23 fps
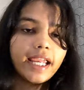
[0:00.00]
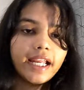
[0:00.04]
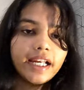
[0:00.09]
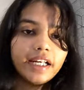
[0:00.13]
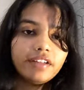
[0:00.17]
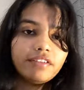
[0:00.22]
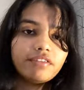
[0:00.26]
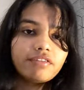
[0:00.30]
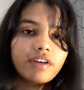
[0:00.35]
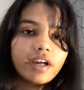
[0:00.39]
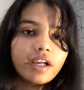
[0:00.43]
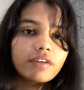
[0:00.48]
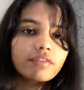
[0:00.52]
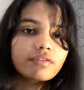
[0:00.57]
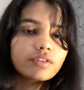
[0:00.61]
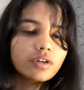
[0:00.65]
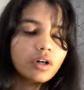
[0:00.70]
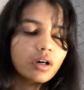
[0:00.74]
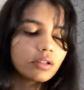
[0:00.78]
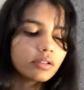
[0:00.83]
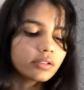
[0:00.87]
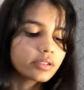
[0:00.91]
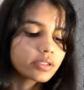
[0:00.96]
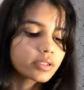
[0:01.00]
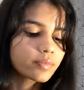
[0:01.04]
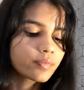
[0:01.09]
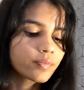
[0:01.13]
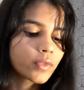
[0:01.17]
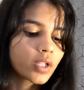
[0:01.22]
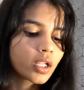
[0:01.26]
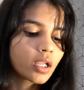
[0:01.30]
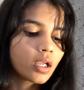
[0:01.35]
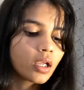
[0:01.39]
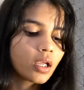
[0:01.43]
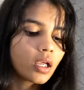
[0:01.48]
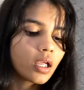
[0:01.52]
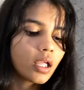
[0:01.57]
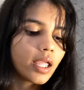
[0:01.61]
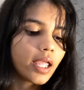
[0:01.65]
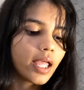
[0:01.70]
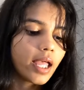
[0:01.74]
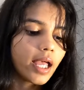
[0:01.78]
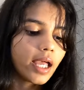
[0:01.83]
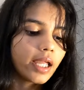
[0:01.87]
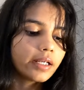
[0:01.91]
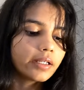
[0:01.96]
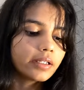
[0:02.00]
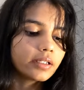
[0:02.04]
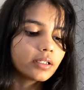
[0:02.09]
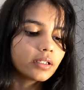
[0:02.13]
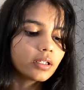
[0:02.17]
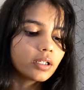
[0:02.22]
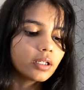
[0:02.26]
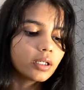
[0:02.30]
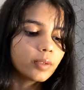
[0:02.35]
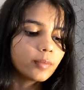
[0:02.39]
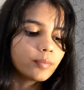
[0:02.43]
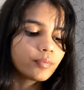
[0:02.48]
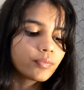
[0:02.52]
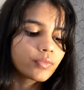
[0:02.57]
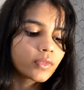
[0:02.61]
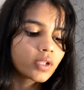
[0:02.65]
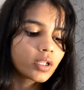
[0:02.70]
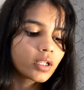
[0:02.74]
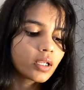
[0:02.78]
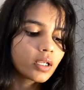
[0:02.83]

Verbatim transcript: $85 and um,